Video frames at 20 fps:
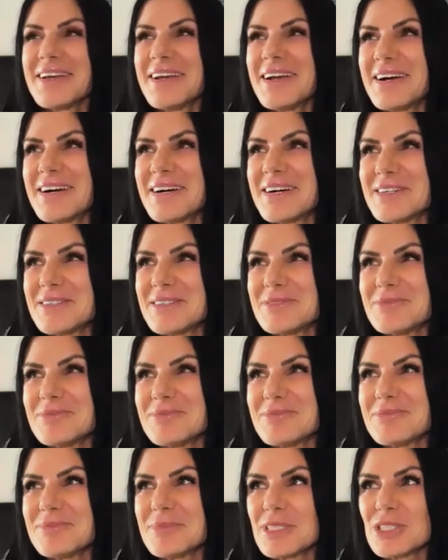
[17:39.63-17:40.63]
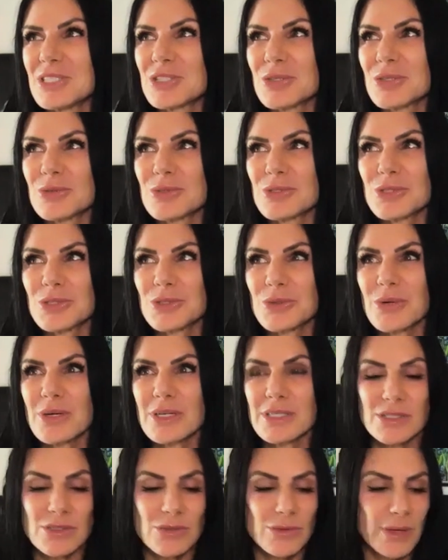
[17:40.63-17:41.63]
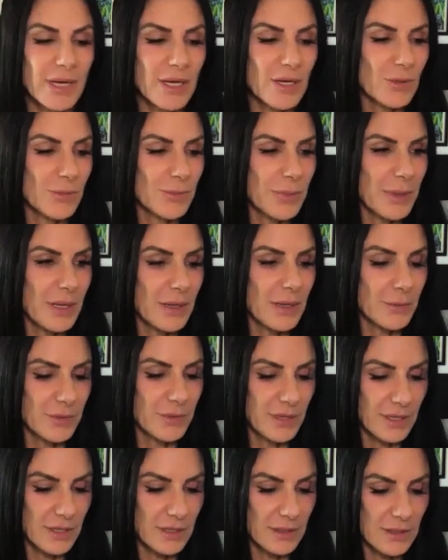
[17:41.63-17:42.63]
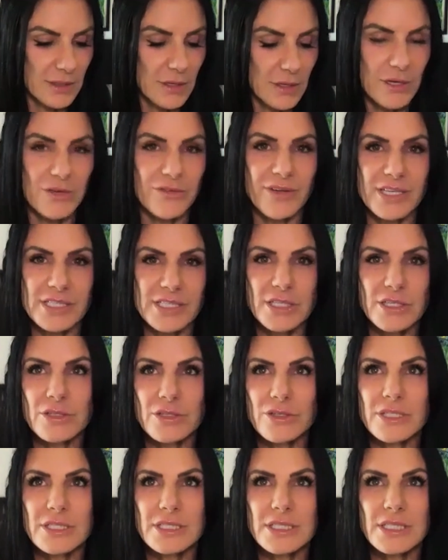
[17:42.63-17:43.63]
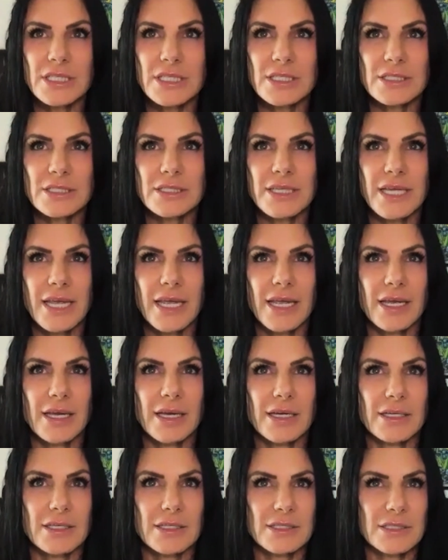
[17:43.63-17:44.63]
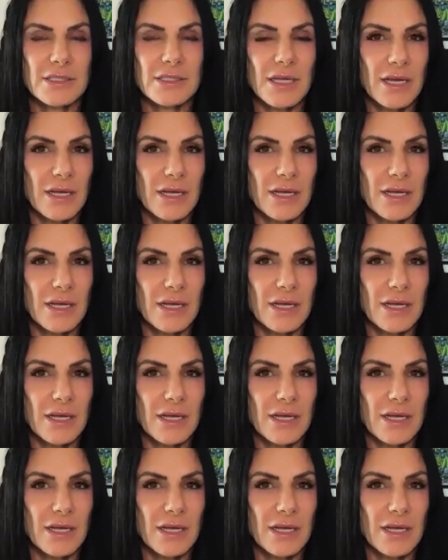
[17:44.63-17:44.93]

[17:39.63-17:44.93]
been shown to also help with cardiovascular disease and